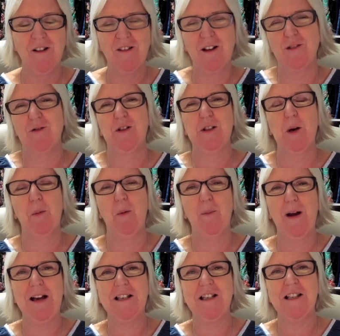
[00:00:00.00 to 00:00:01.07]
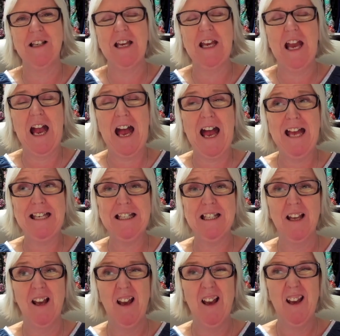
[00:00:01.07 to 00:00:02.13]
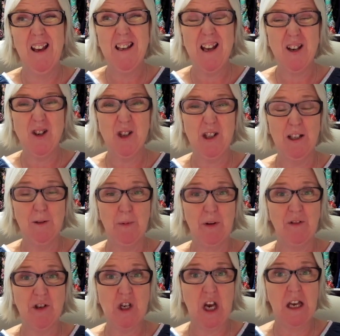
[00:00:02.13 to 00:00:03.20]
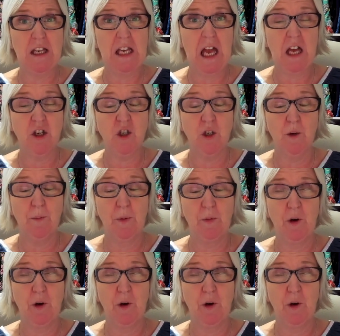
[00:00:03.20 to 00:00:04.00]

Thanks for stopping by today. And yeah, just a little bit of a chatty catch up.